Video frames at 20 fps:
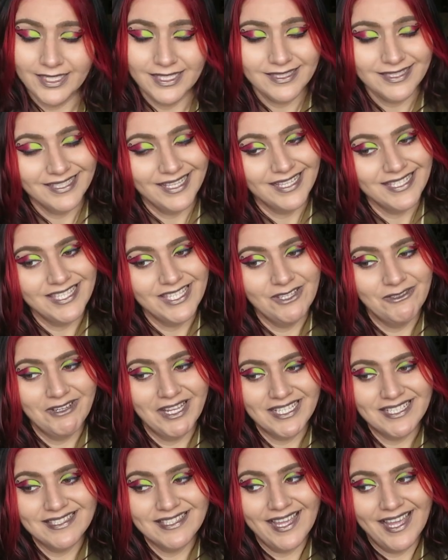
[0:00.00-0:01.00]
And until I see you
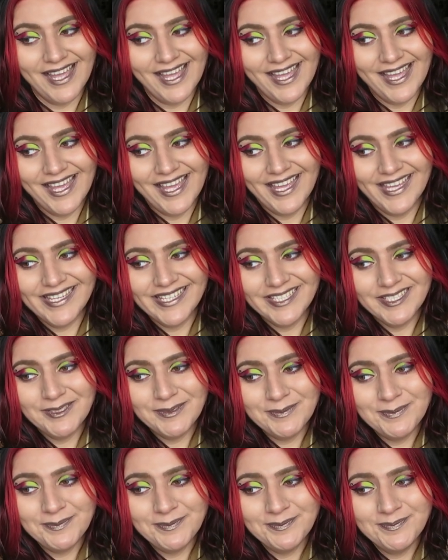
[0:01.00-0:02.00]
next
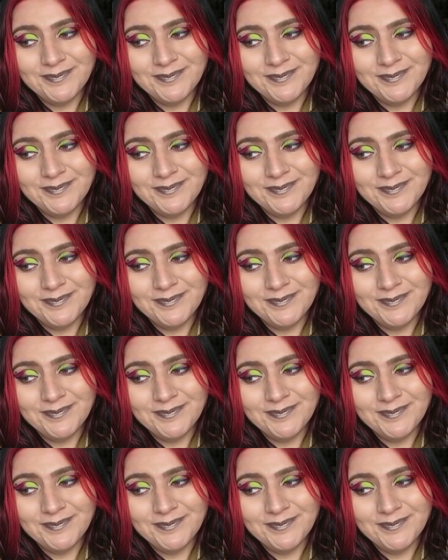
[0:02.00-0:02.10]
time.